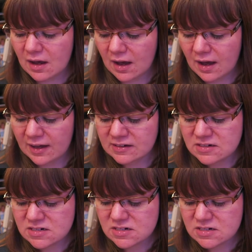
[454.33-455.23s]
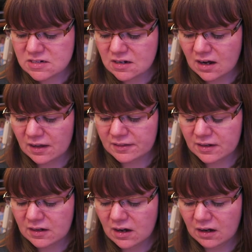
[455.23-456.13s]
And I
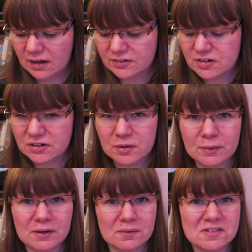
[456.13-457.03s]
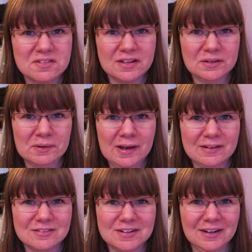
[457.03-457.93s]
think I don't know when I'm going to see you
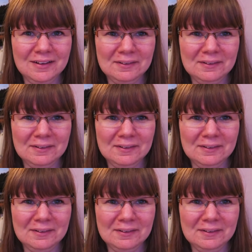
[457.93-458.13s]
next.